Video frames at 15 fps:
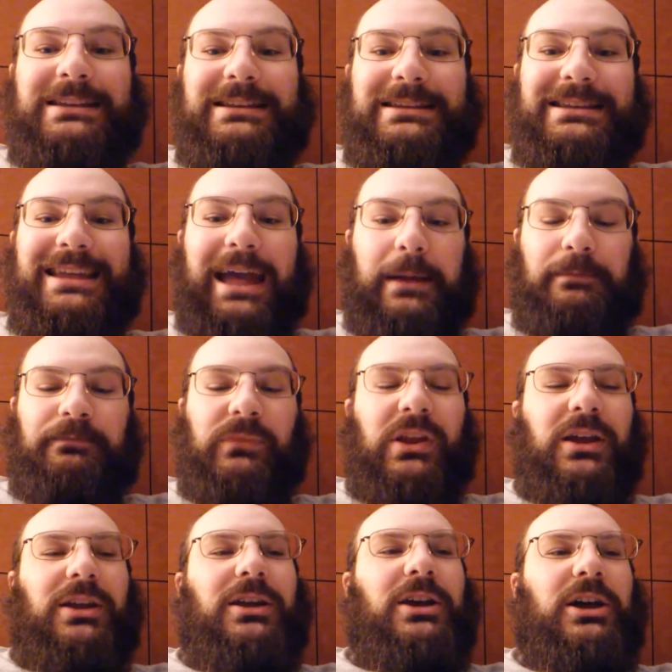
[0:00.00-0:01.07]
Yeah,
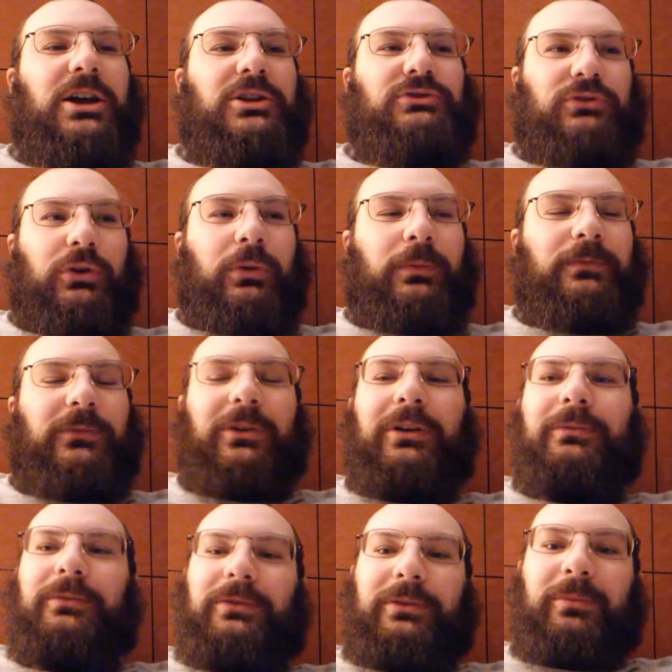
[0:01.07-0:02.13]
a Troll.
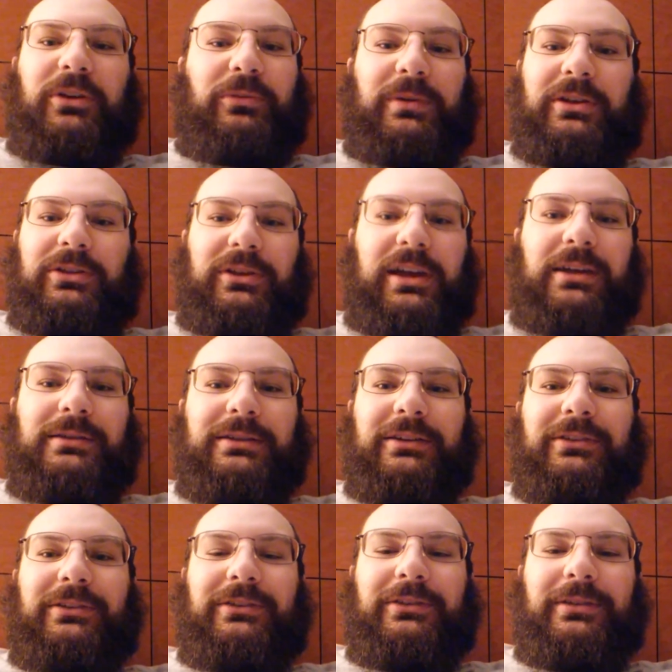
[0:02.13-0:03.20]
Must be a thing
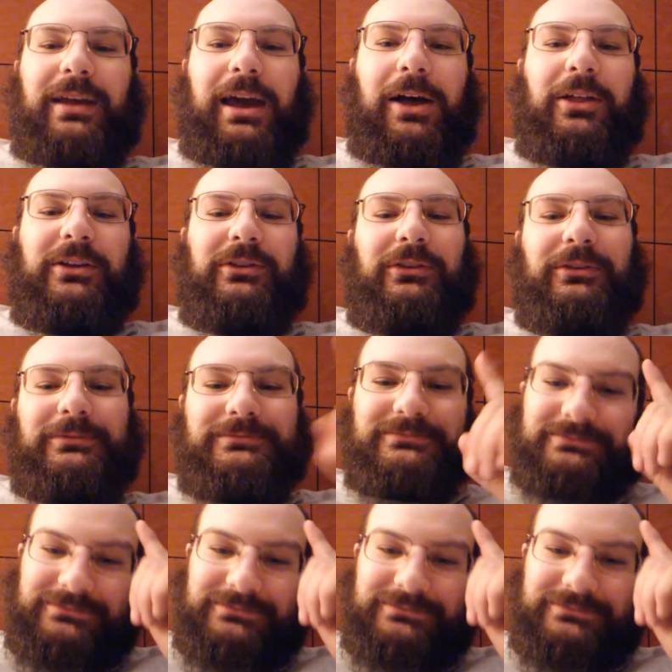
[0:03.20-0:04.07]
because Alex